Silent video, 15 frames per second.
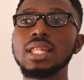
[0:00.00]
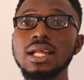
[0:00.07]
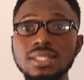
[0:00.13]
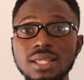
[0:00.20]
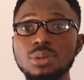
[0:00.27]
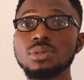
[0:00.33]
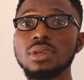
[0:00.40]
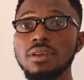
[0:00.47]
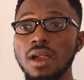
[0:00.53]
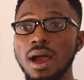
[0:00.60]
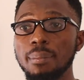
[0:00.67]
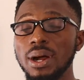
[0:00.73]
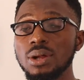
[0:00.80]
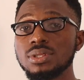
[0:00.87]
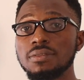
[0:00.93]
that tells you
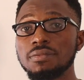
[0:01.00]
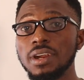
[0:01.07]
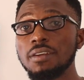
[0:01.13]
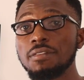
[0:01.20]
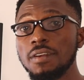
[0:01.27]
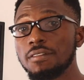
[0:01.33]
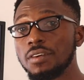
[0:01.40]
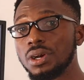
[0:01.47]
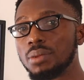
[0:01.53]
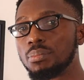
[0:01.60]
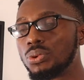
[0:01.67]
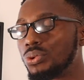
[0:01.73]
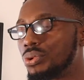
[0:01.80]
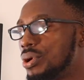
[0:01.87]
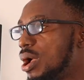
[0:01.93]
about a very
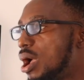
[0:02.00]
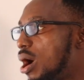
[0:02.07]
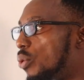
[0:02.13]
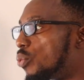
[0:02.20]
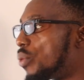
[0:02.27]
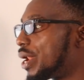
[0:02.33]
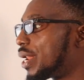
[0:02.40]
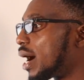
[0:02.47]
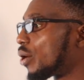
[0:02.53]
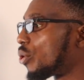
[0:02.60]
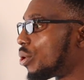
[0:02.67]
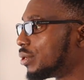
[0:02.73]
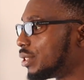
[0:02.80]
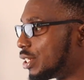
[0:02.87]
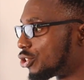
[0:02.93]
favorable weather
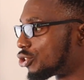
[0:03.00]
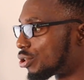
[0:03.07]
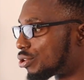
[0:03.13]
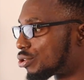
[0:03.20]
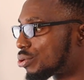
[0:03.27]
condition.